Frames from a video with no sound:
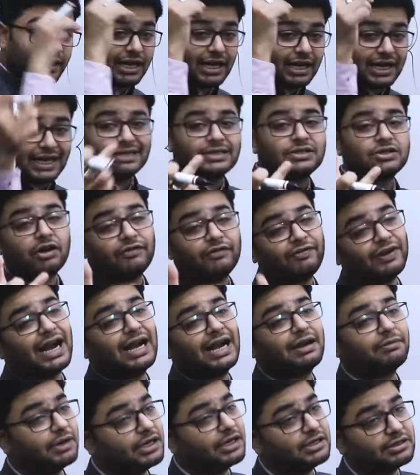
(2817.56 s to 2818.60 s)
the lens of
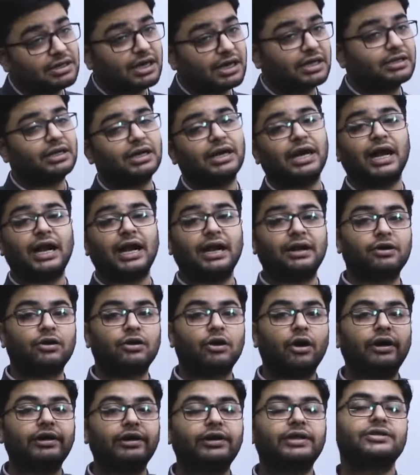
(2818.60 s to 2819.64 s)
administration and
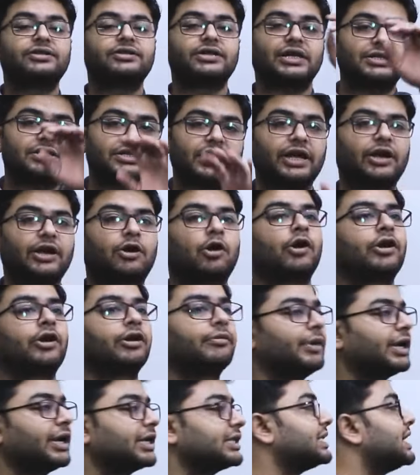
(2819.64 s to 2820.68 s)
not just
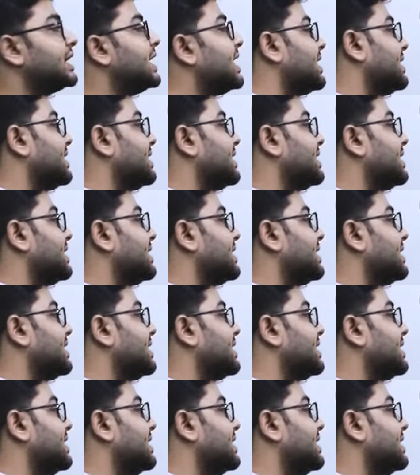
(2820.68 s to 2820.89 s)
economics.